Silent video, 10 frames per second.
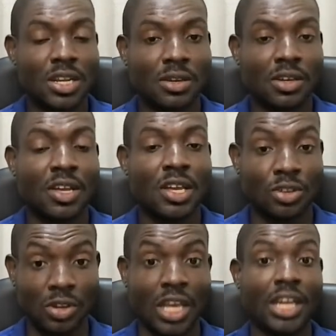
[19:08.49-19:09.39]
the
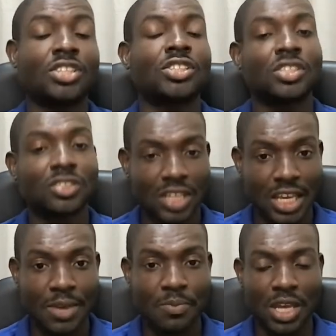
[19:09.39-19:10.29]
donations
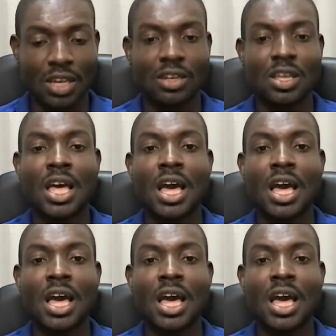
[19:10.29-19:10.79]
came in,